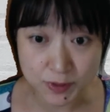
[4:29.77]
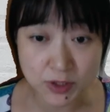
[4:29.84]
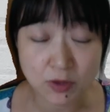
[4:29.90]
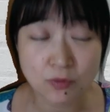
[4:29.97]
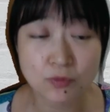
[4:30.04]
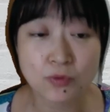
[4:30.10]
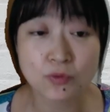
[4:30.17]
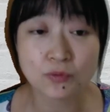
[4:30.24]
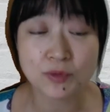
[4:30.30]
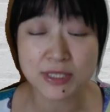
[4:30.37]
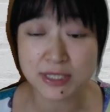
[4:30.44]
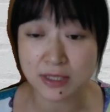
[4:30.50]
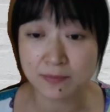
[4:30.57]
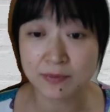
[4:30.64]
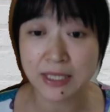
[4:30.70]
who
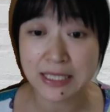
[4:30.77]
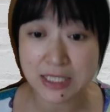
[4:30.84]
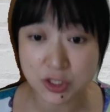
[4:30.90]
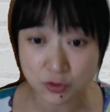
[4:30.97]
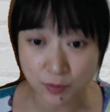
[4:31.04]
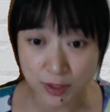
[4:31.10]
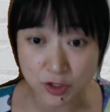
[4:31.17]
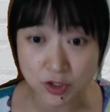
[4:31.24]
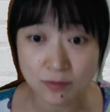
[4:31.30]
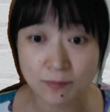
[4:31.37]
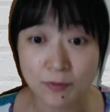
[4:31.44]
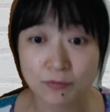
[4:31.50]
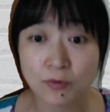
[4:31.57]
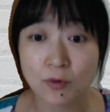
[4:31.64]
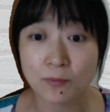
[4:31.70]
receive the instruction
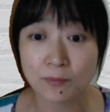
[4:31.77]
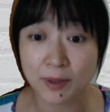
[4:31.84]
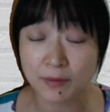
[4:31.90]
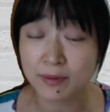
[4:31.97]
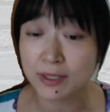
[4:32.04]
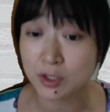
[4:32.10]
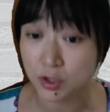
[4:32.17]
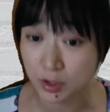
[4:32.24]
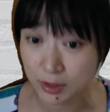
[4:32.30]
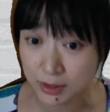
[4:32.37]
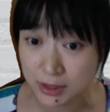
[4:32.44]
perform very good,